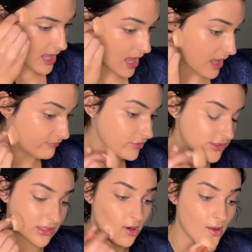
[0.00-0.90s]
I've
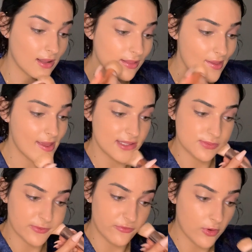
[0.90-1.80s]
used it on clients
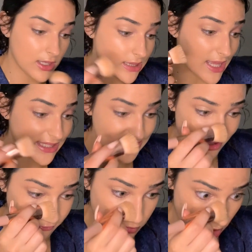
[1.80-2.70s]
before. Clients
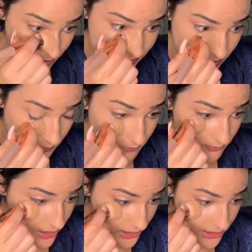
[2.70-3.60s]
have brought it to
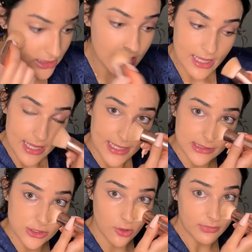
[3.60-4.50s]
me
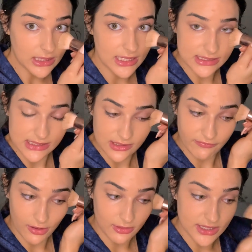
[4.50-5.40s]
and told me this is the
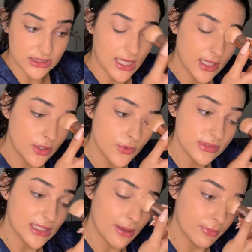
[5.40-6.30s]
foundation I
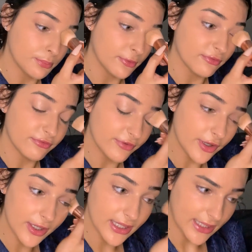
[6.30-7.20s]
use and I would
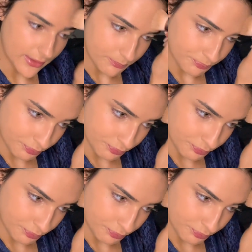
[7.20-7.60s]
prefer it.